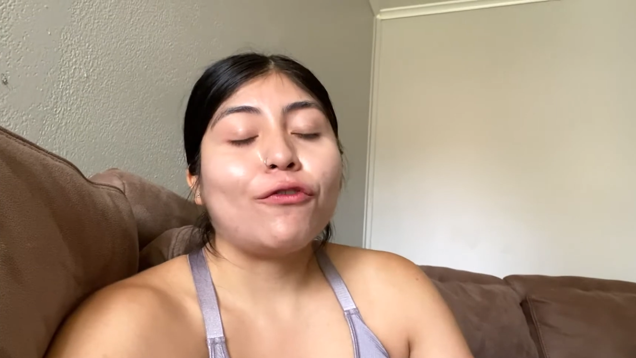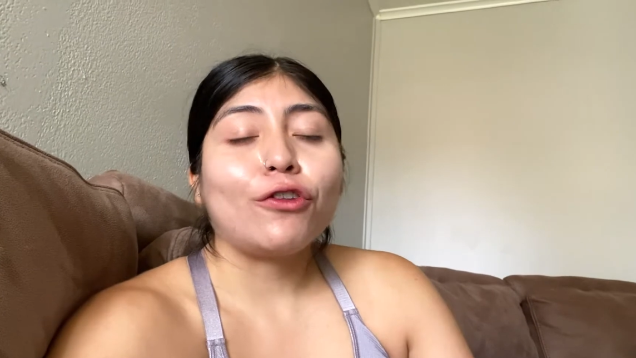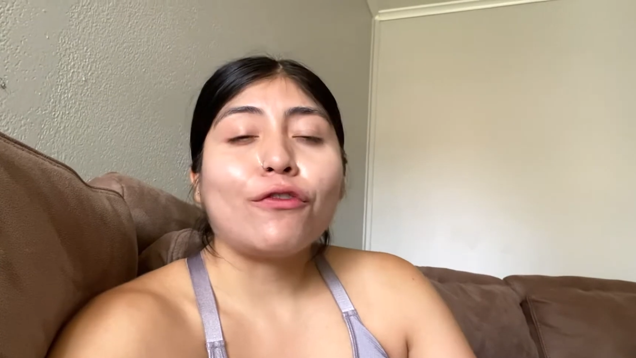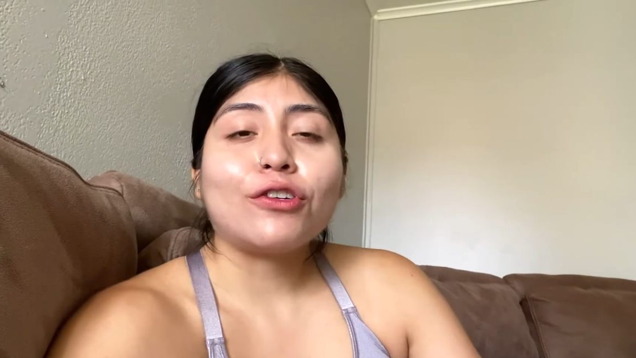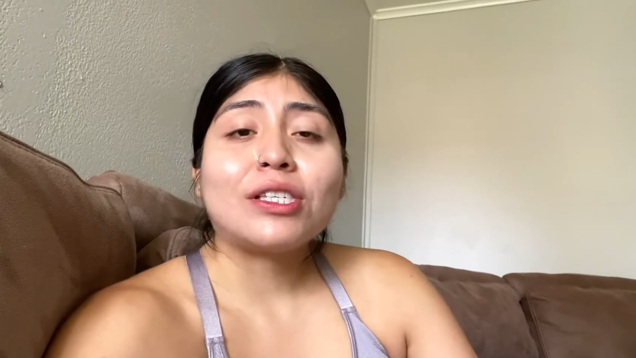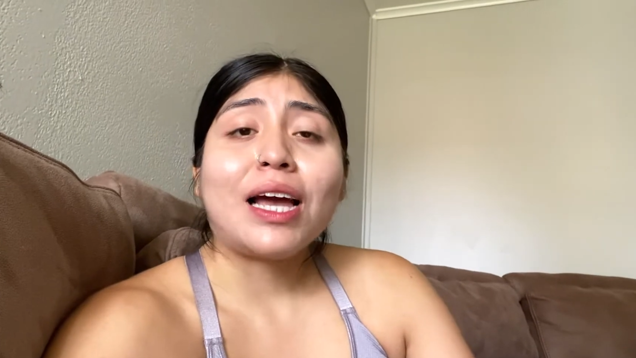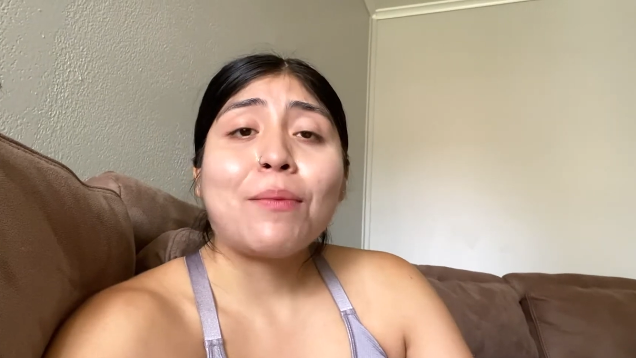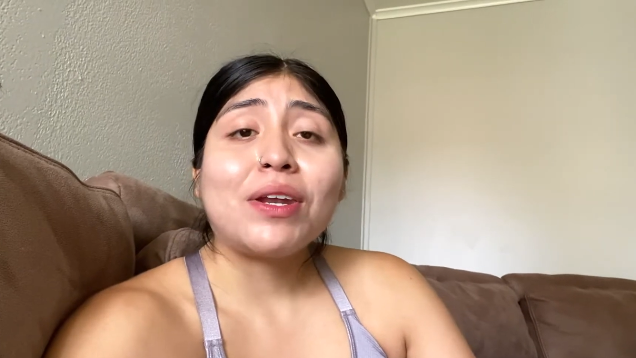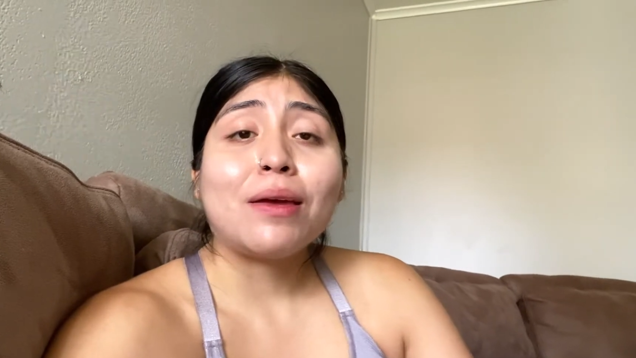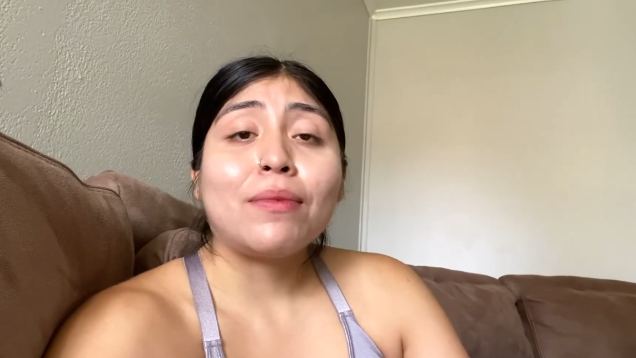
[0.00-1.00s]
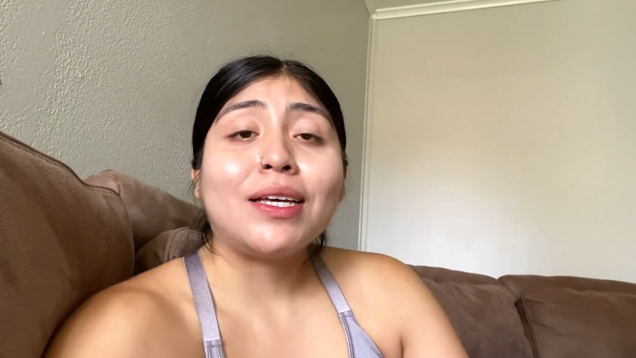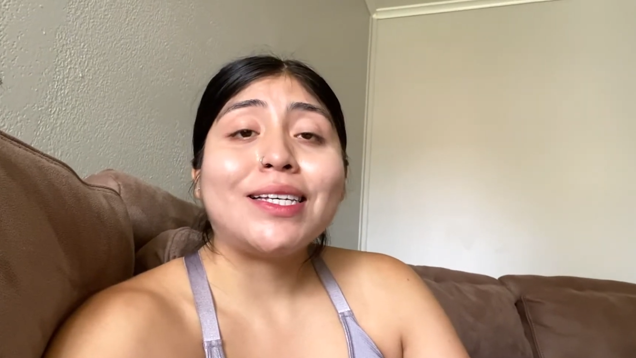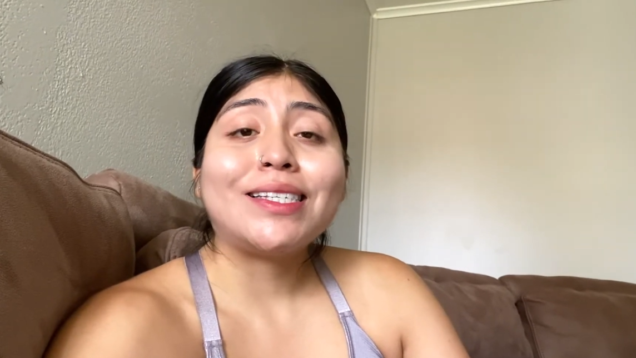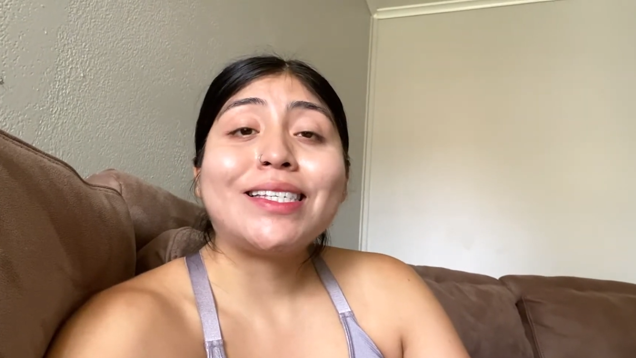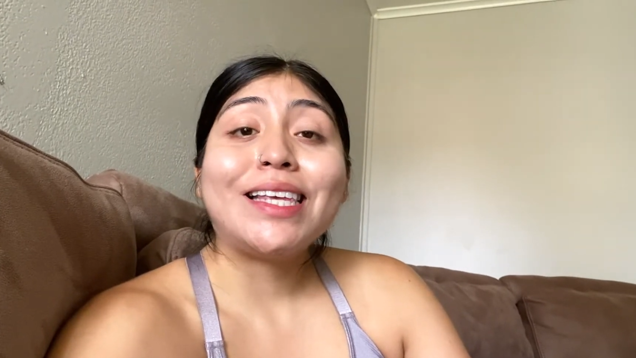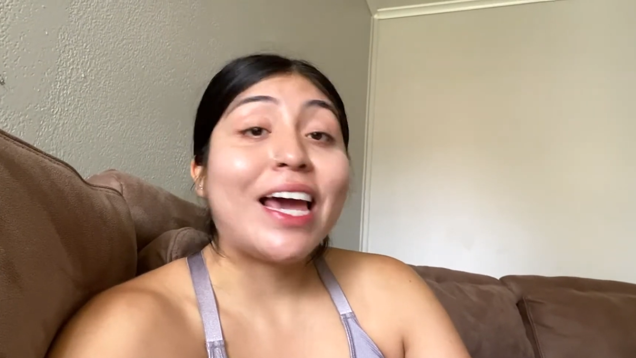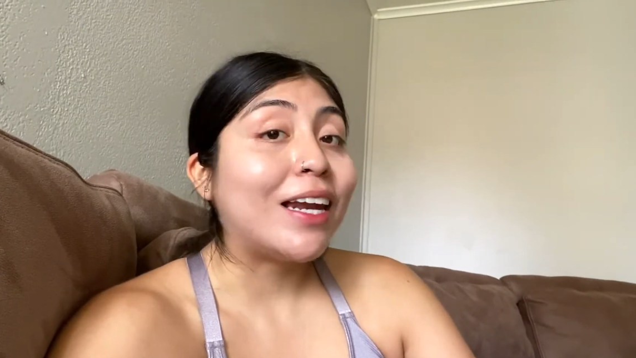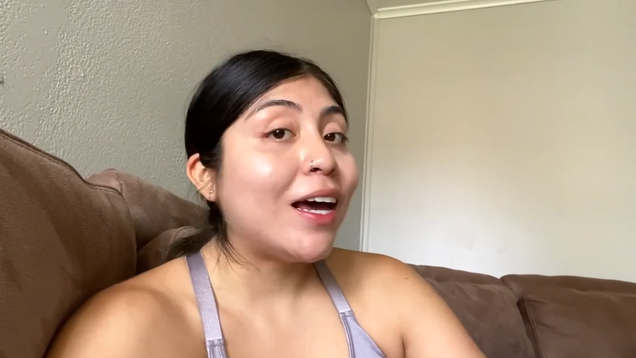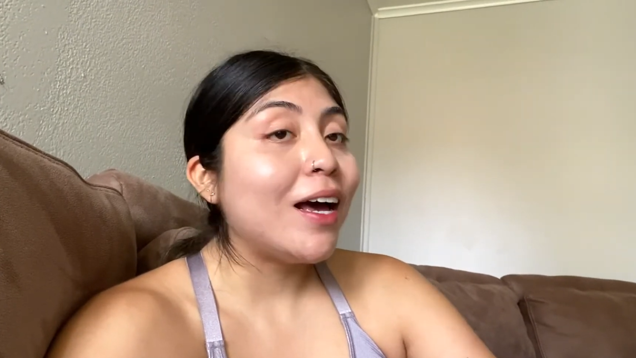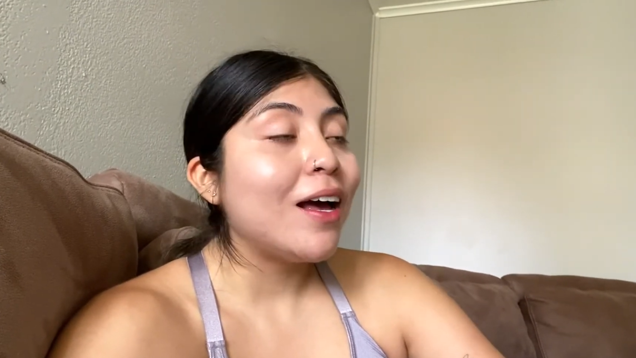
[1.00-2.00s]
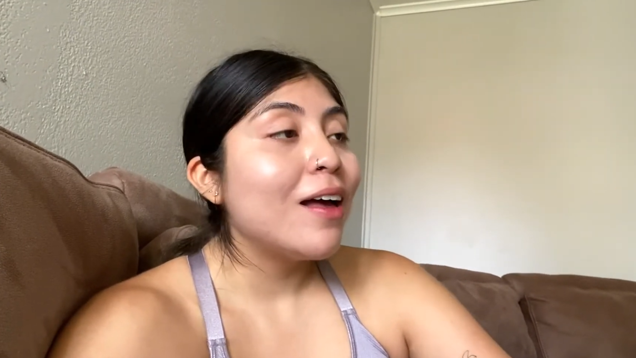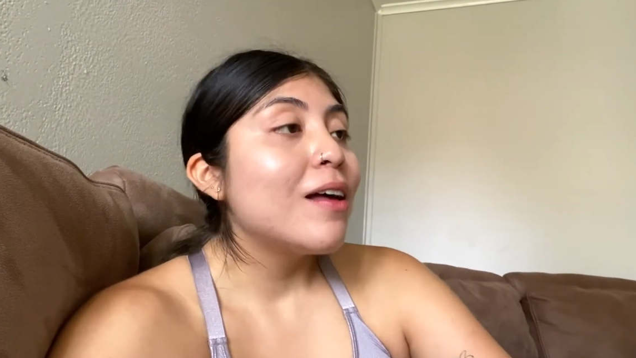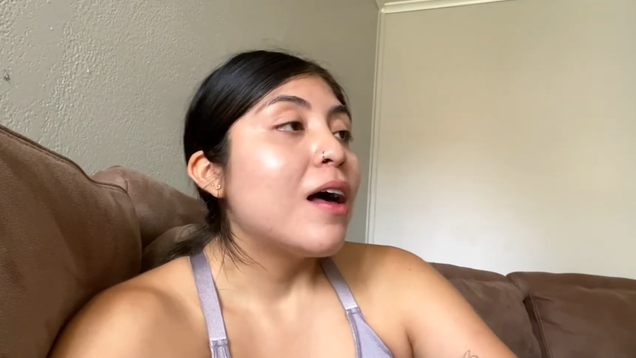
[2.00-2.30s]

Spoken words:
for the first time, my name is Diana,